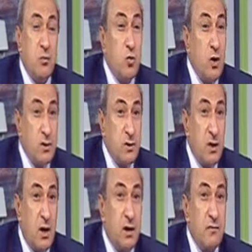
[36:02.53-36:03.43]
world
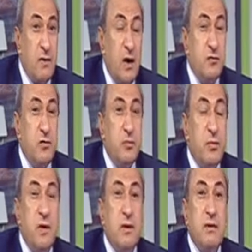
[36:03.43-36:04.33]
are far from
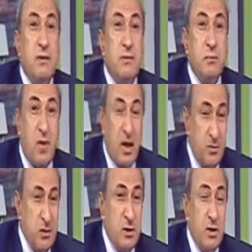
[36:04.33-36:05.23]
being
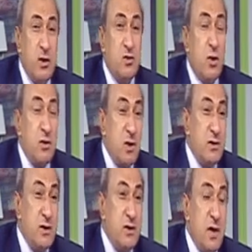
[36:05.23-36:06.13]
blamed to a
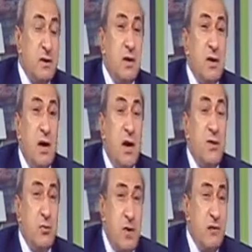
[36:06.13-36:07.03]
greater extent,
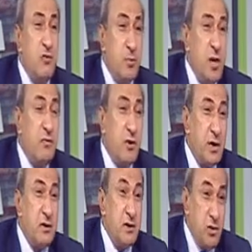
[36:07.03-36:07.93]
and they would have to pay for
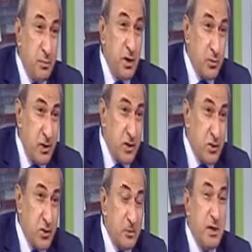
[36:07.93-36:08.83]
it, the European world,
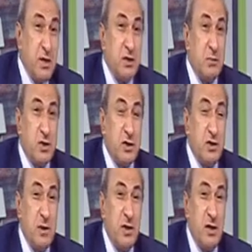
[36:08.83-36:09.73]
so to speak, as much as
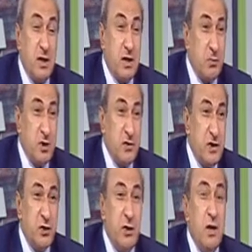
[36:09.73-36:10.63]
the American
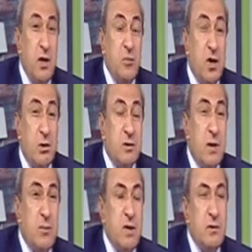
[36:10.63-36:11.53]
administration, because,
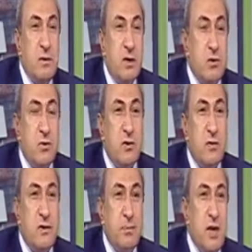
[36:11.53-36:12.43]
the sort
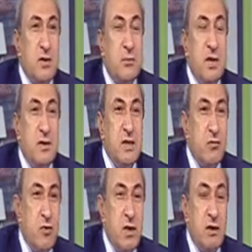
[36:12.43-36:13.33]
of the maximal
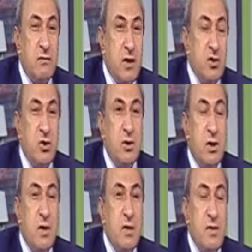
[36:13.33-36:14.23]
degree of danger
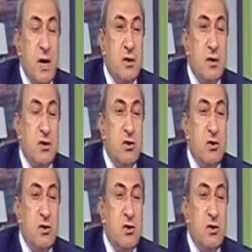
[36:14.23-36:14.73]
that is to